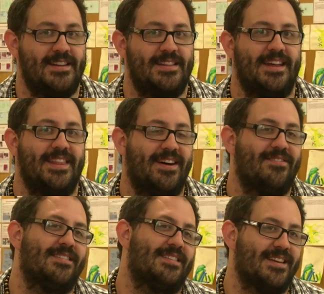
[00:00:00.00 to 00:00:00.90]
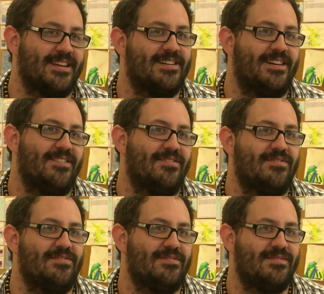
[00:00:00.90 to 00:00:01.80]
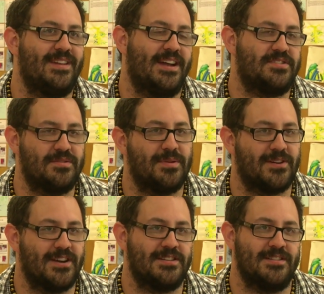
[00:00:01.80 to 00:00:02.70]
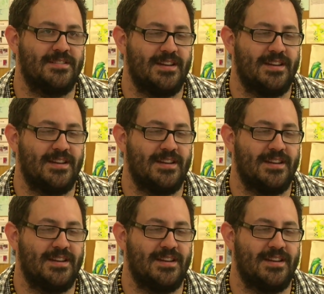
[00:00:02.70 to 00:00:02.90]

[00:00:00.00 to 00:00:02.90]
that was the kind of natural progression.